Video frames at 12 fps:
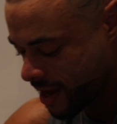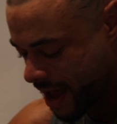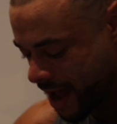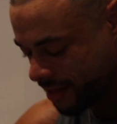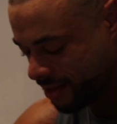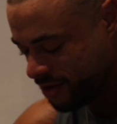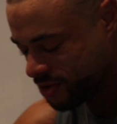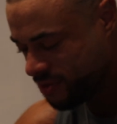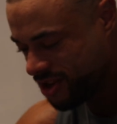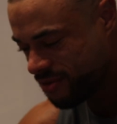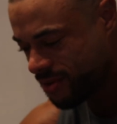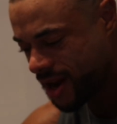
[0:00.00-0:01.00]
got athletes
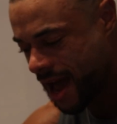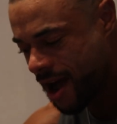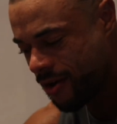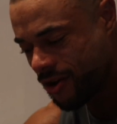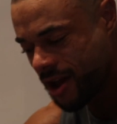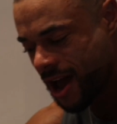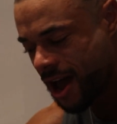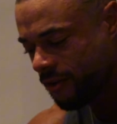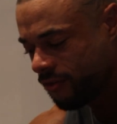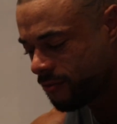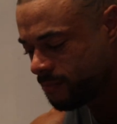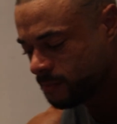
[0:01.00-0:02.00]
meeting about an hour and a
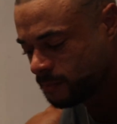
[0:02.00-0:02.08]
half.